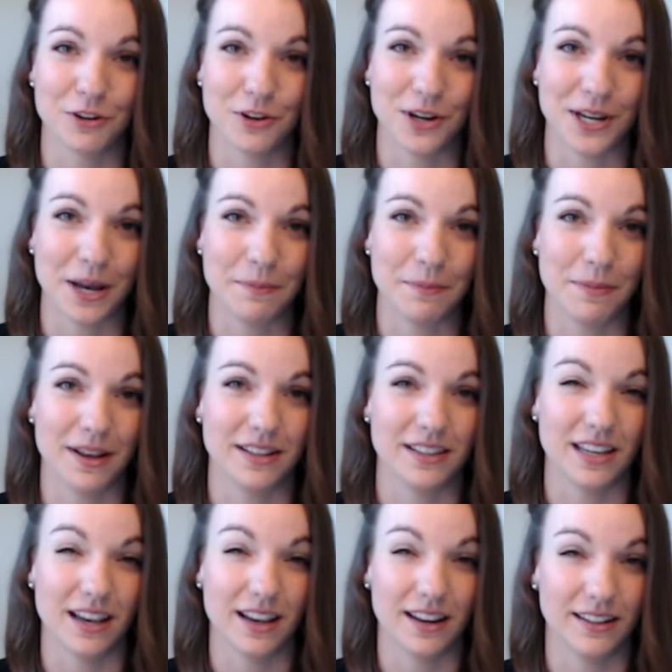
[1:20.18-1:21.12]
up and the
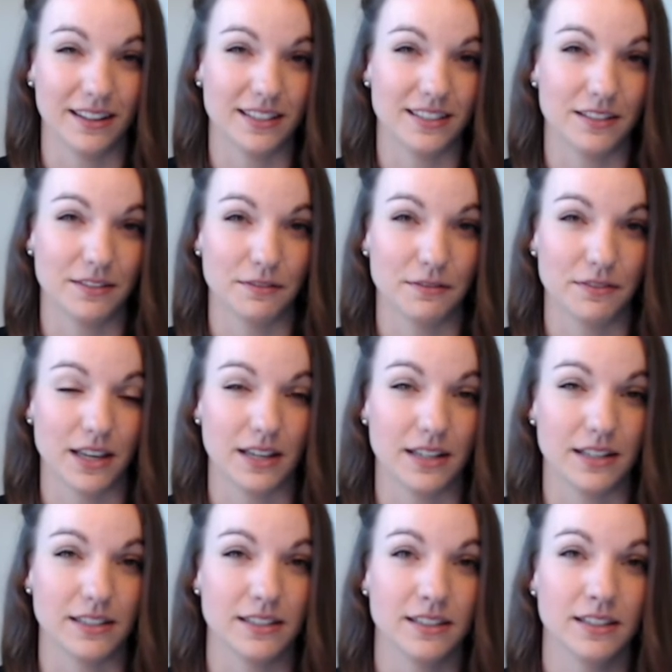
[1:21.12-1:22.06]
adolescent
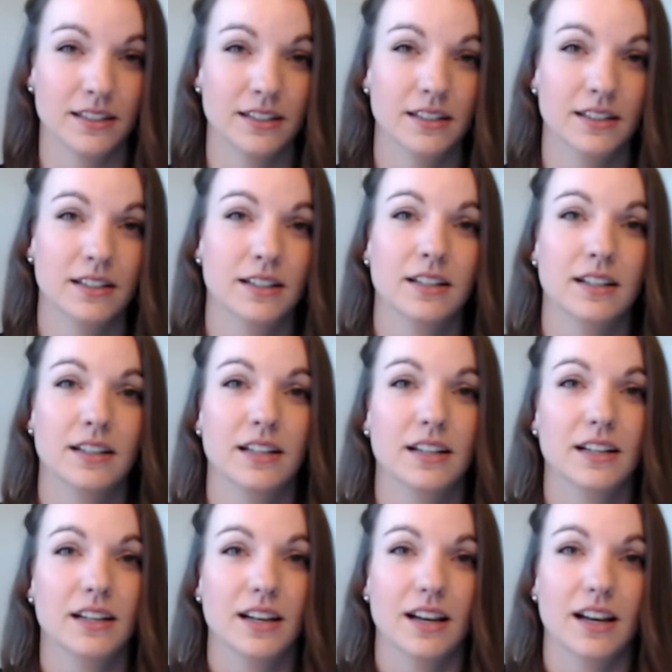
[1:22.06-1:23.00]
phase.
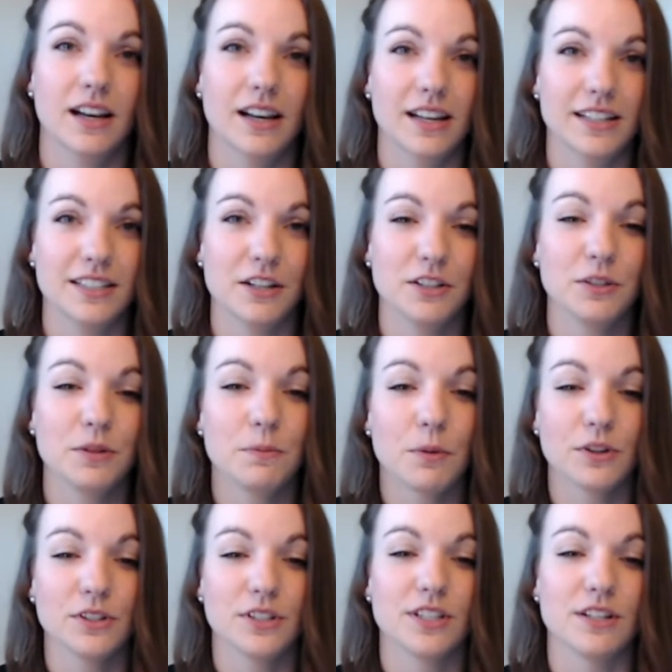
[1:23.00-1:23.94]
It's also
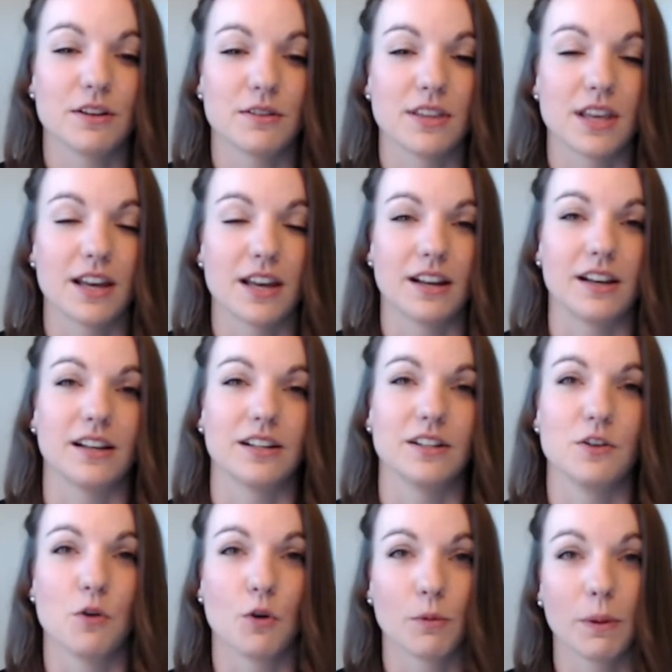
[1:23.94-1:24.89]
important to know that a
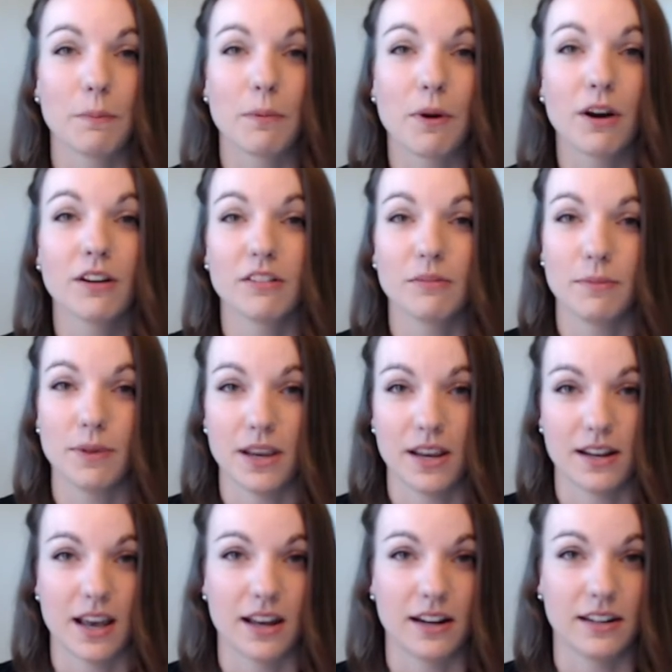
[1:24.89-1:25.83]
normal part of being an
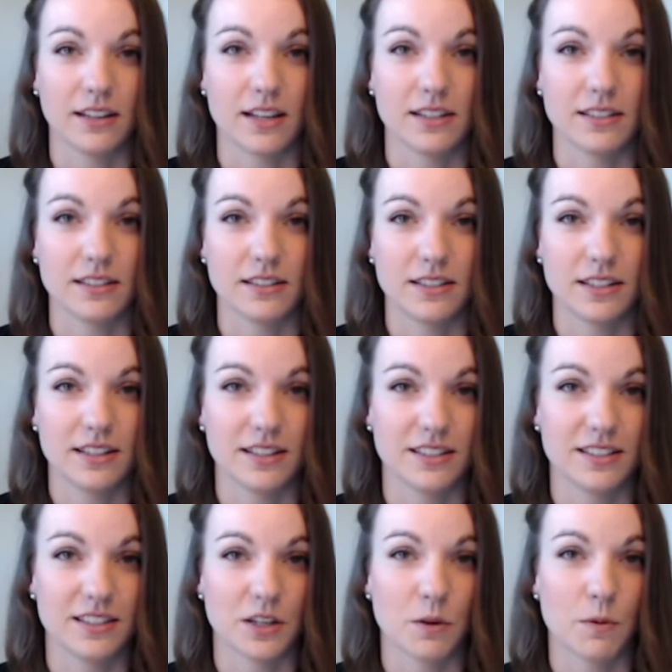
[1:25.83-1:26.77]
adolescent is
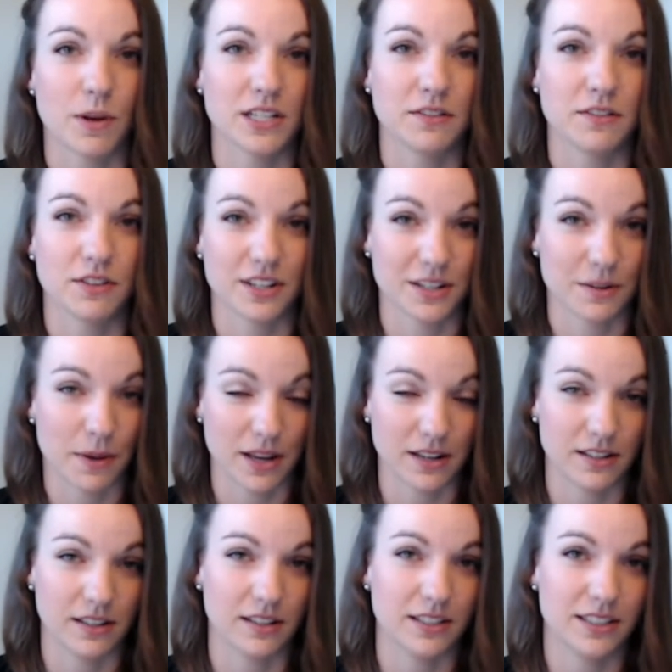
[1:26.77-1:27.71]
the quest for
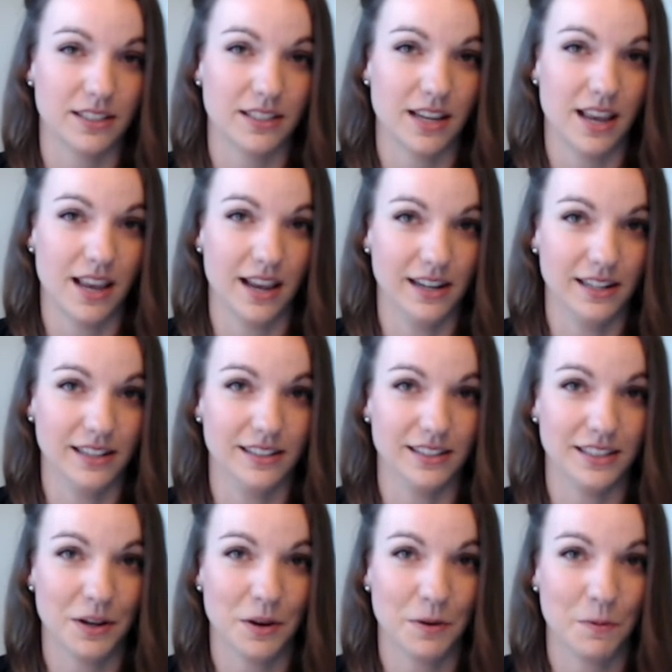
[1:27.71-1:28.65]
independence, and
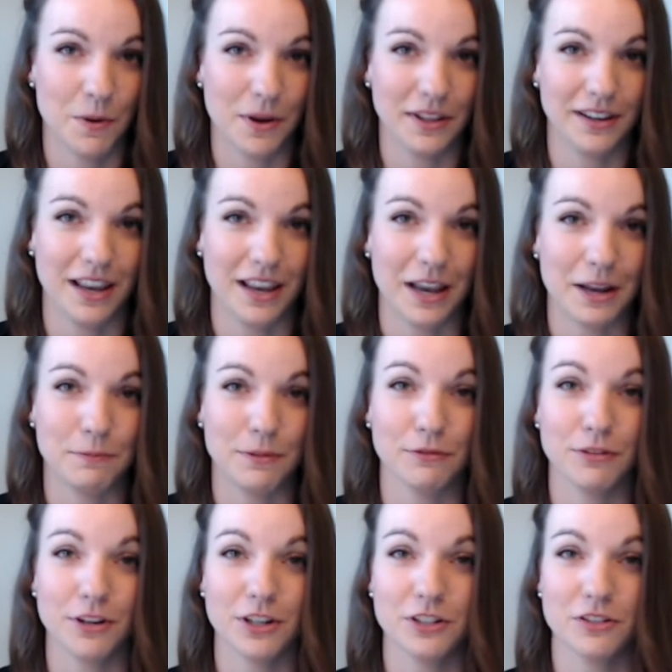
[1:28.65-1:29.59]
while it can be
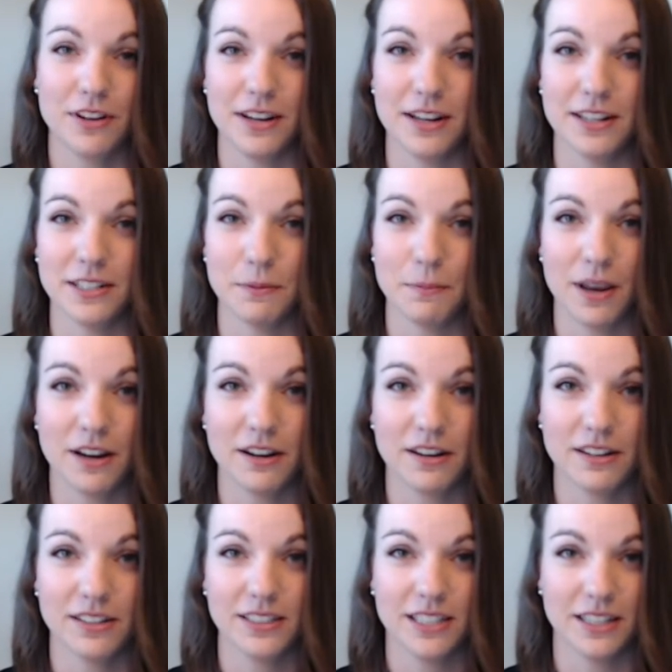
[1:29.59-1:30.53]
frustrating as a parent